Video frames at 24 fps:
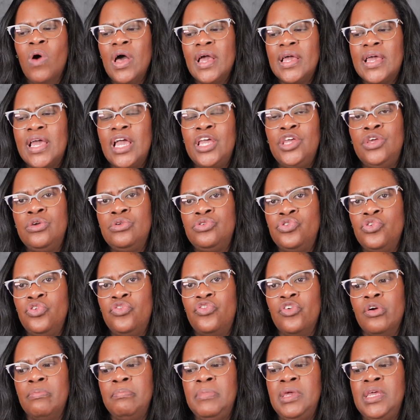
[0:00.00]
can you do
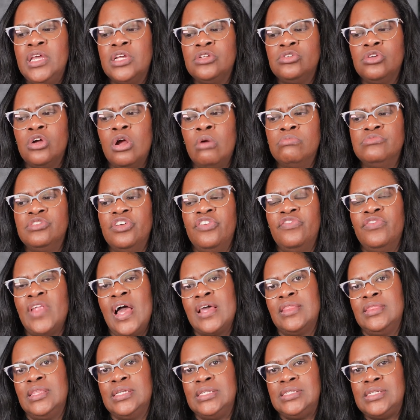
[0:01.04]
for me in terms of
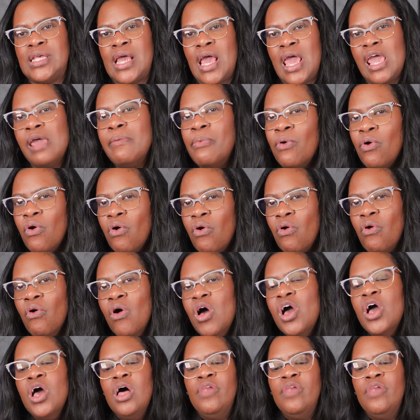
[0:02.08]
like the table.